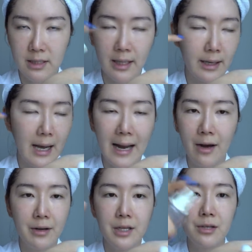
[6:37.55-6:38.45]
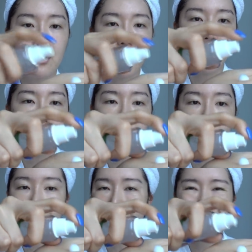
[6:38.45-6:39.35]
Like I already knew right off the
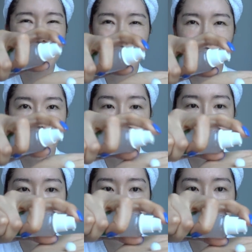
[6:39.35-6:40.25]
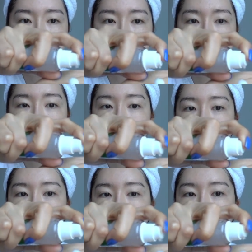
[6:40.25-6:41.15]
bat I could just do it on my hands.
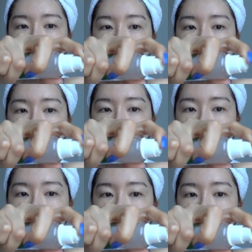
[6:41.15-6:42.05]
So I'm gonna